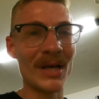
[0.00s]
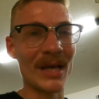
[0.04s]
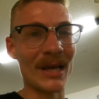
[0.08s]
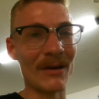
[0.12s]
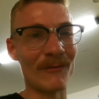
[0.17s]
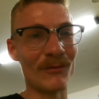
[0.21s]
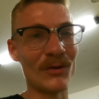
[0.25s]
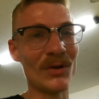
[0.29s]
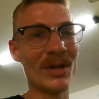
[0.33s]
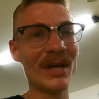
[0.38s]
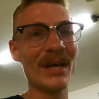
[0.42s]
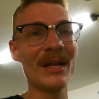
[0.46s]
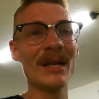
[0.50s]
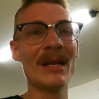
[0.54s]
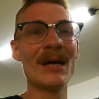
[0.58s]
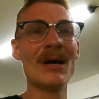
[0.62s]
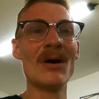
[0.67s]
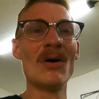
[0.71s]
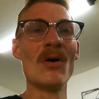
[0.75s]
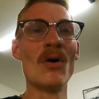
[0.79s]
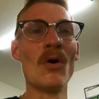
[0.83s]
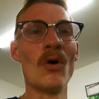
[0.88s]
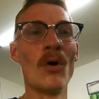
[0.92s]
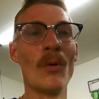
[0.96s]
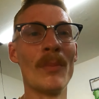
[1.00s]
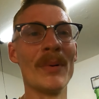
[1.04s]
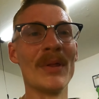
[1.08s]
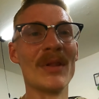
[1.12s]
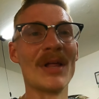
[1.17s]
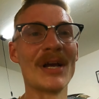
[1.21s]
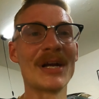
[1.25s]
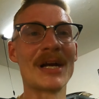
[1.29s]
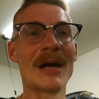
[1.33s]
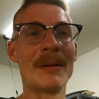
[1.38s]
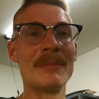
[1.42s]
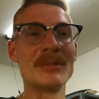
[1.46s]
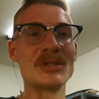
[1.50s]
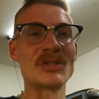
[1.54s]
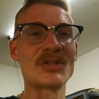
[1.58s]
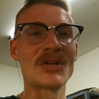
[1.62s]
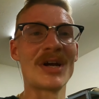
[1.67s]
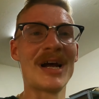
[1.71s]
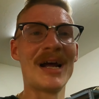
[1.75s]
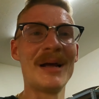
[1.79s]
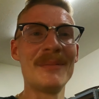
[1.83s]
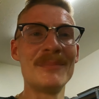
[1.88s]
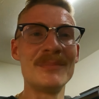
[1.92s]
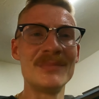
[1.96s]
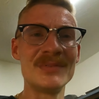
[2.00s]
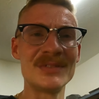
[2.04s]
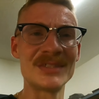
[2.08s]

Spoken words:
If you did, hope you like, comment, subscribe.